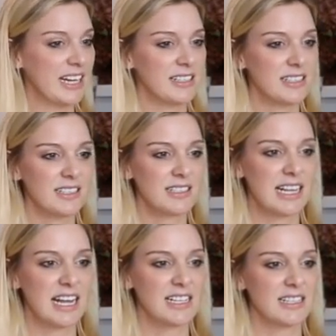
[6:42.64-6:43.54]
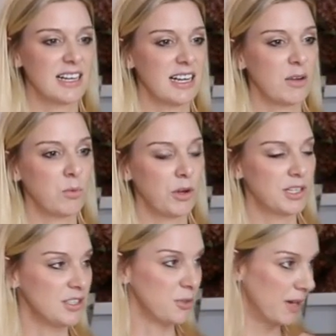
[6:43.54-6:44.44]
editors, and I
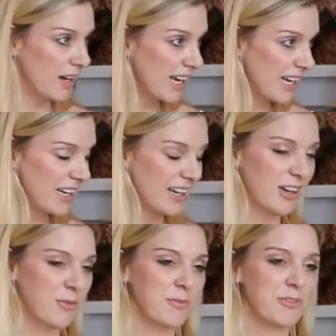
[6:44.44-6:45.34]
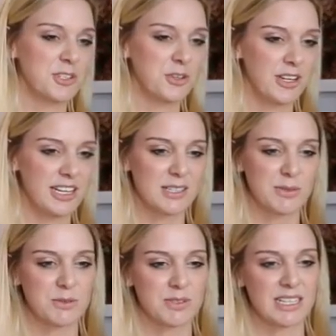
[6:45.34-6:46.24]
worked in Dubai um, for two years,
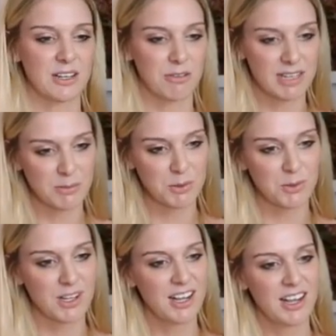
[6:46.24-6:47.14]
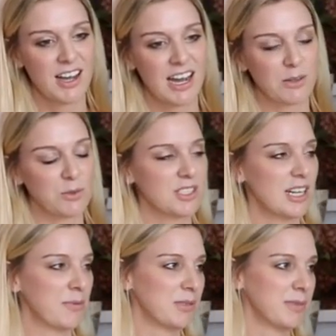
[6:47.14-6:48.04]
which was incredible. I launched
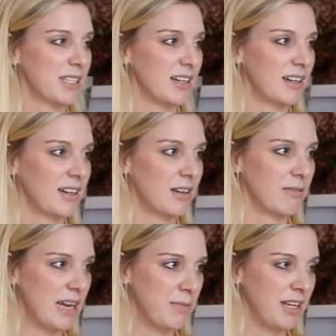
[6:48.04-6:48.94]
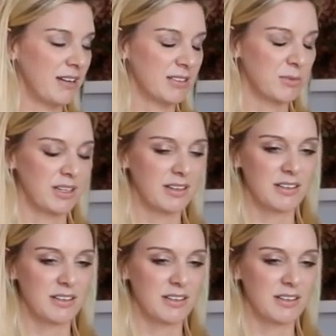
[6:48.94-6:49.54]
Harper's Bazaar Arabia. I was one of